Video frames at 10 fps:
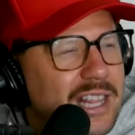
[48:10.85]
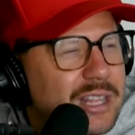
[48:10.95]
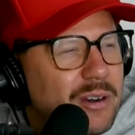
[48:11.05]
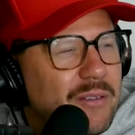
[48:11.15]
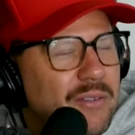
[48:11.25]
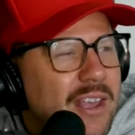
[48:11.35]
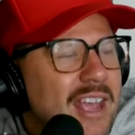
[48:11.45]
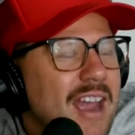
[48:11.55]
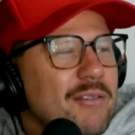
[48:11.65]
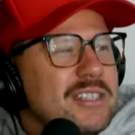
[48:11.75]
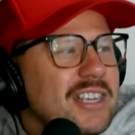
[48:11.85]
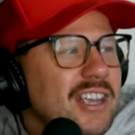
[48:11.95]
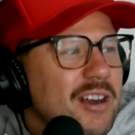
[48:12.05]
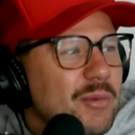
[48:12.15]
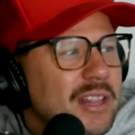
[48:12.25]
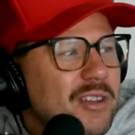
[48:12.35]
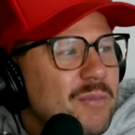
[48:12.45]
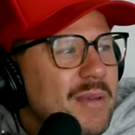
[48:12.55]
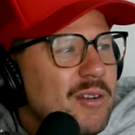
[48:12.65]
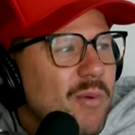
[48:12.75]
thirty. Everyone's like, you got a really
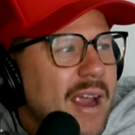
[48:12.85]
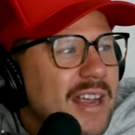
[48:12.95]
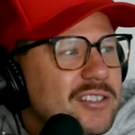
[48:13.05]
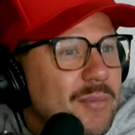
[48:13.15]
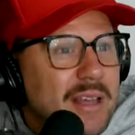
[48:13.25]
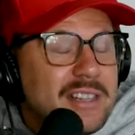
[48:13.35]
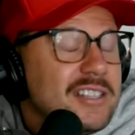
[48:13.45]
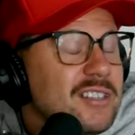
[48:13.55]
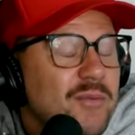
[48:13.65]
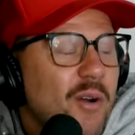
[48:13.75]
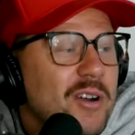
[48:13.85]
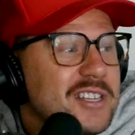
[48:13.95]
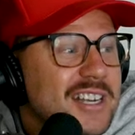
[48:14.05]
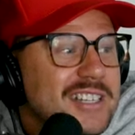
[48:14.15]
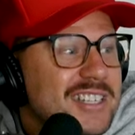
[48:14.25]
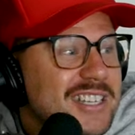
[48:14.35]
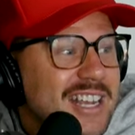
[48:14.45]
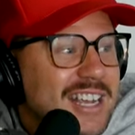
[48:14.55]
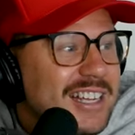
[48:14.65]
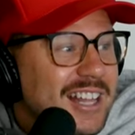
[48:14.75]
good mid-range. I'm like, that's as far as I can see.